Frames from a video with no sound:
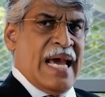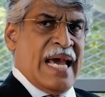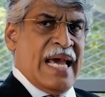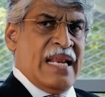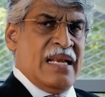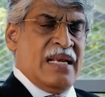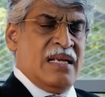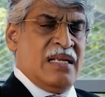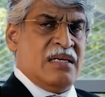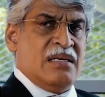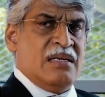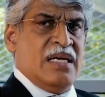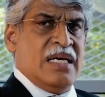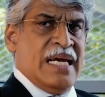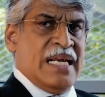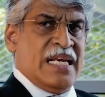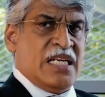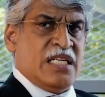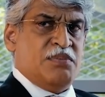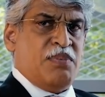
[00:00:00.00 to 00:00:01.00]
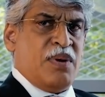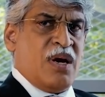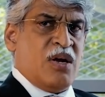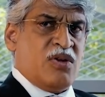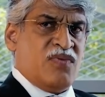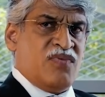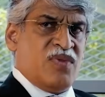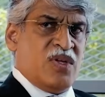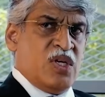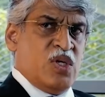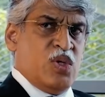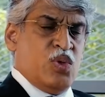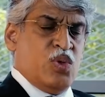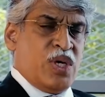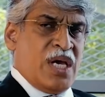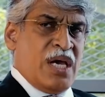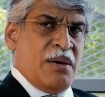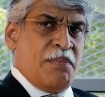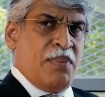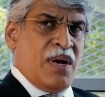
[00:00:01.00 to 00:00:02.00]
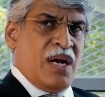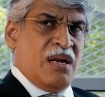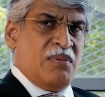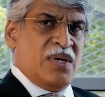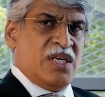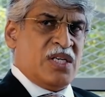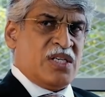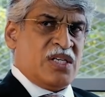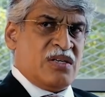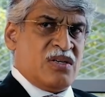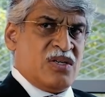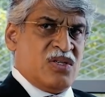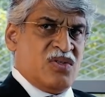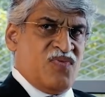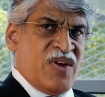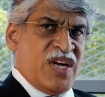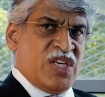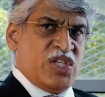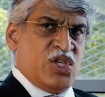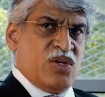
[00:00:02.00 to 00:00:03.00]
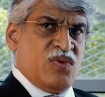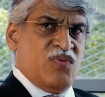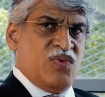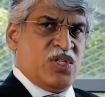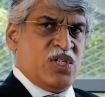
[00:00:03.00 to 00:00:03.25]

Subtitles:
and it is part of the UK Parliamentary Convention,